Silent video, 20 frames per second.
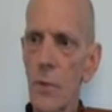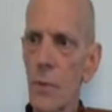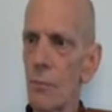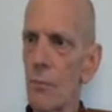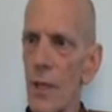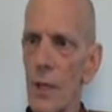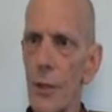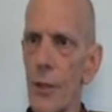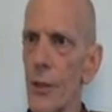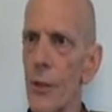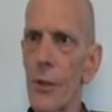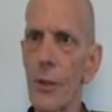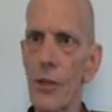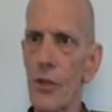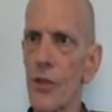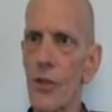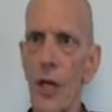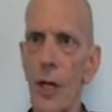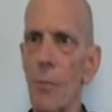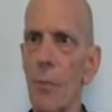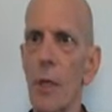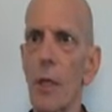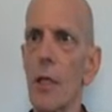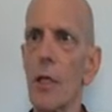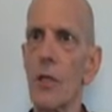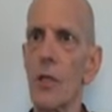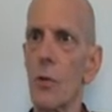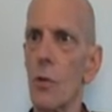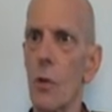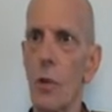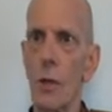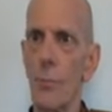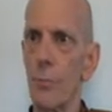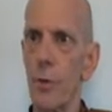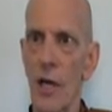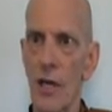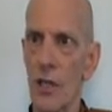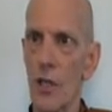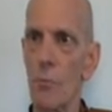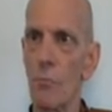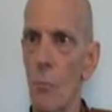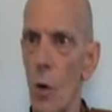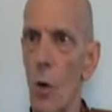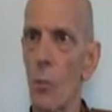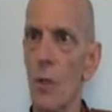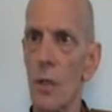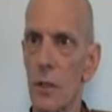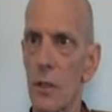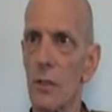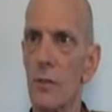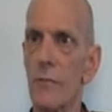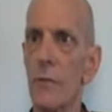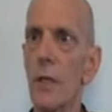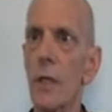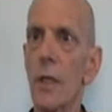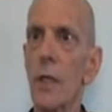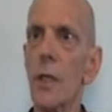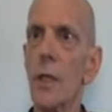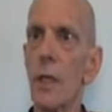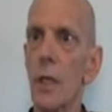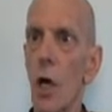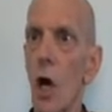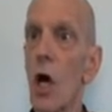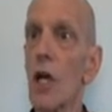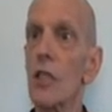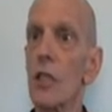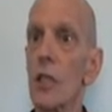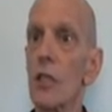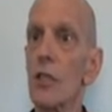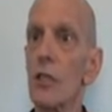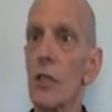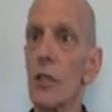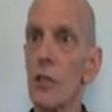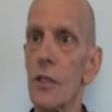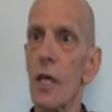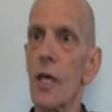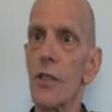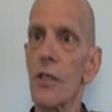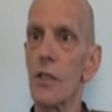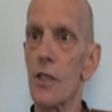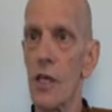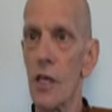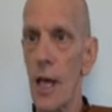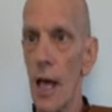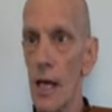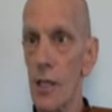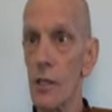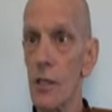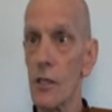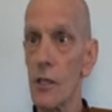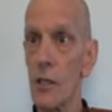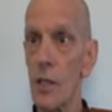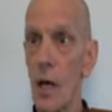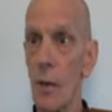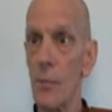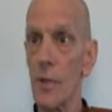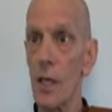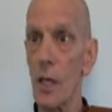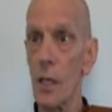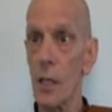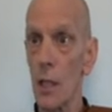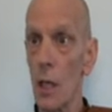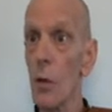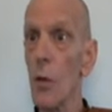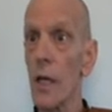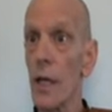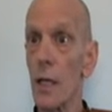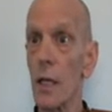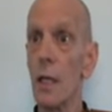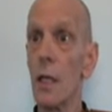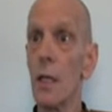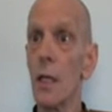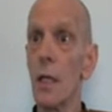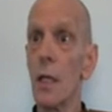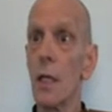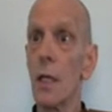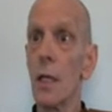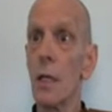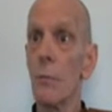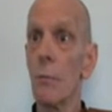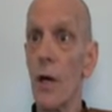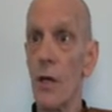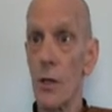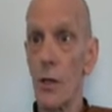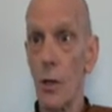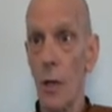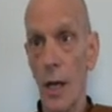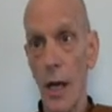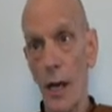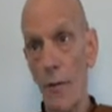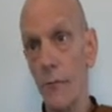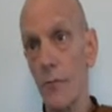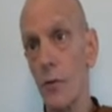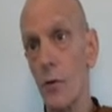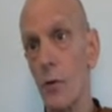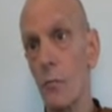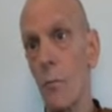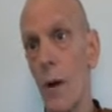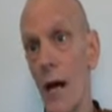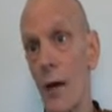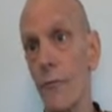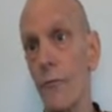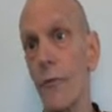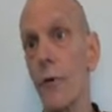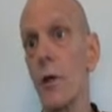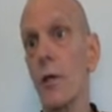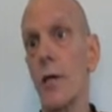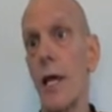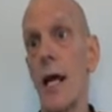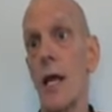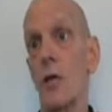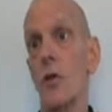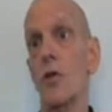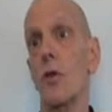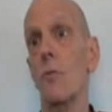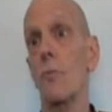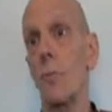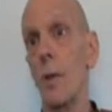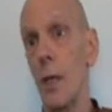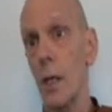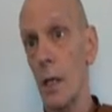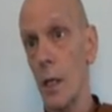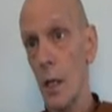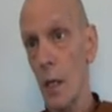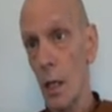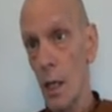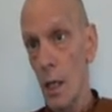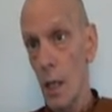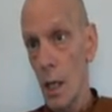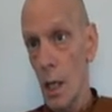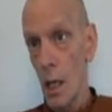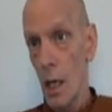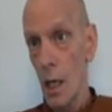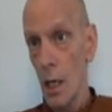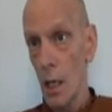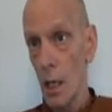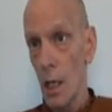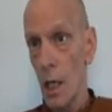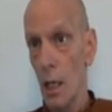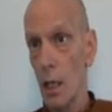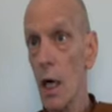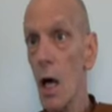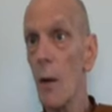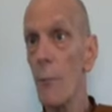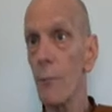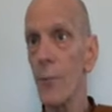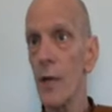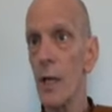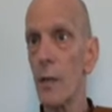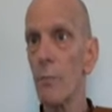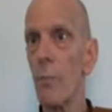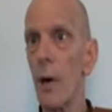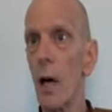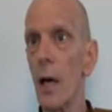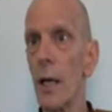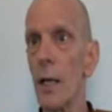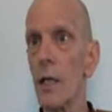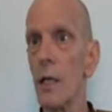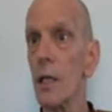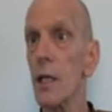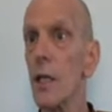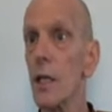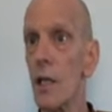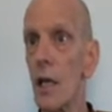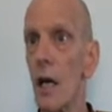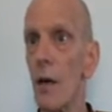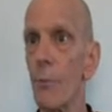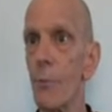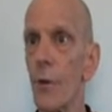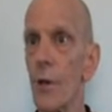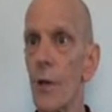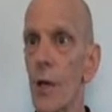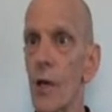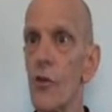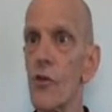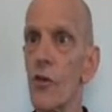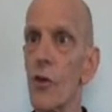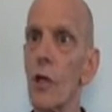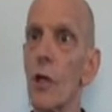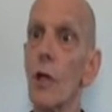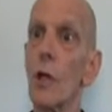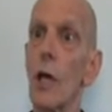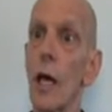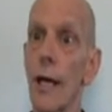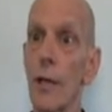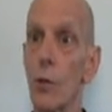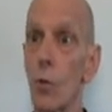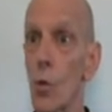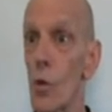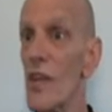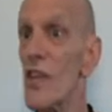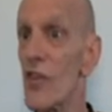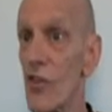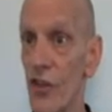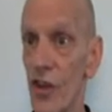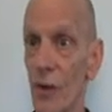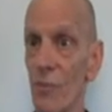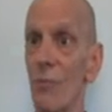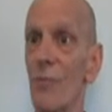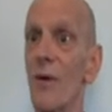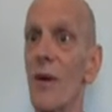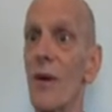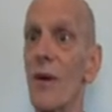material stimulus or the present moment of consciousness as it's coming and going. But you have to, mindfulness has to be accompanied by clear comprehension and wisdom.